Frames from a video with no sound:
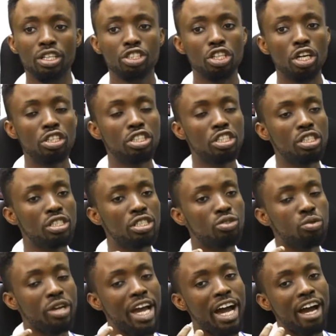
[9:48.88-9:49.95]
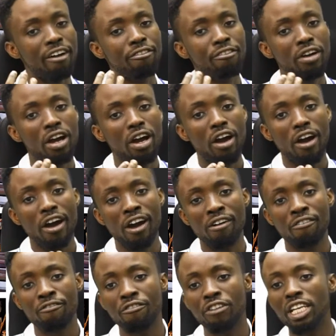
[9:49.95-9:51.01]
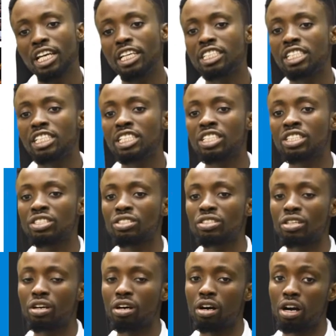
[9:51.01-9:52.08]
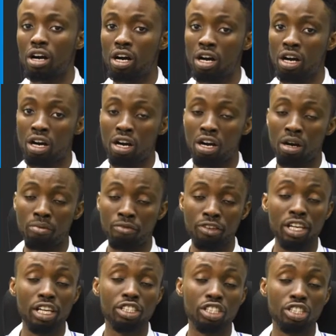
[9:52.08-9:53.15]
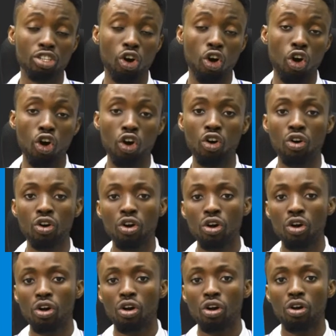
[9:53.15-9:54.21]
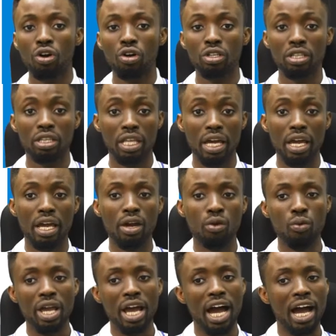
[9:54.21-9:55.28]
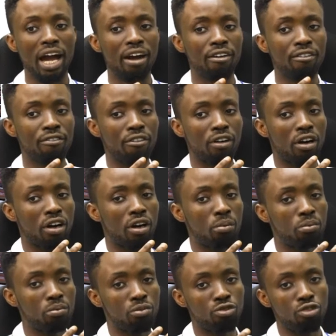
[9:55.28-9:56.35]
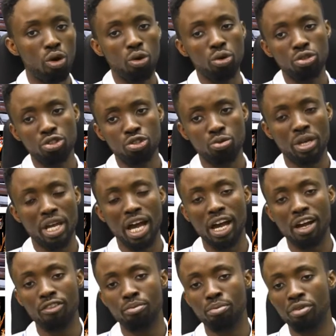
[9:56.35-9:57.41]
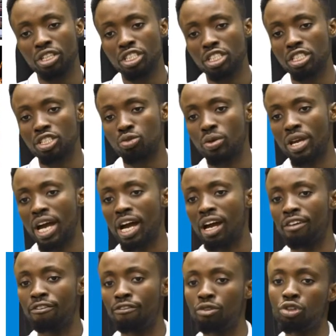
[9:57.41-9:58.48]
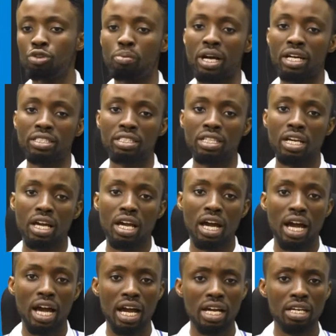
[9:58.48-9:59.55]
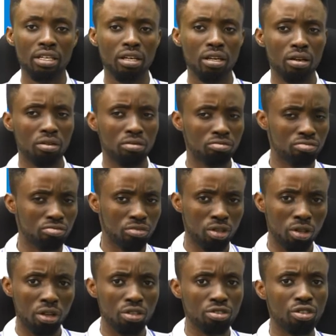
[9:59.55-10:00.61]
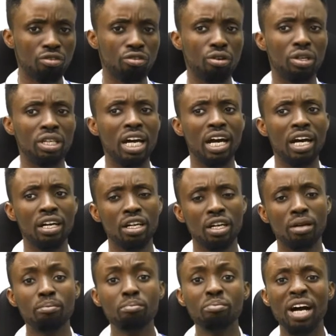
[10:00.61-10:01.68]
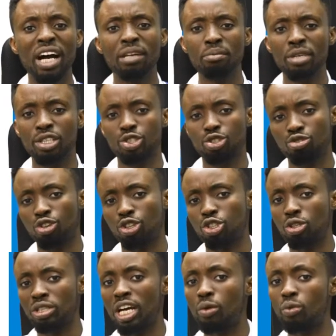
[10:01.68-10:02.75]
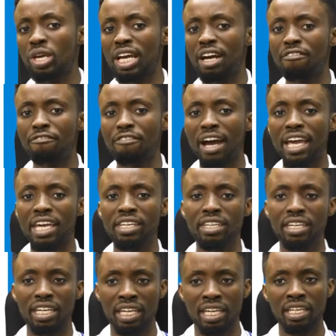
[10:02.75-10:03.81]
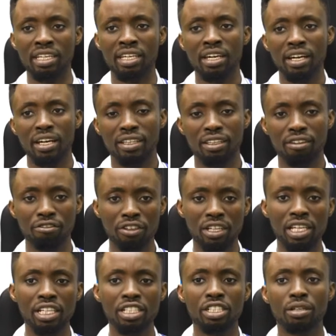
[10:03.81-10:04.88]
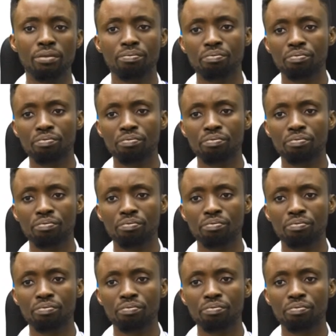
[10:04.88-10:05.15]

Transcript: churches. We have villages, villages hall. There we have roads. We have bridges. We have footpaths, and lots of other man-made structure that we can find in the village.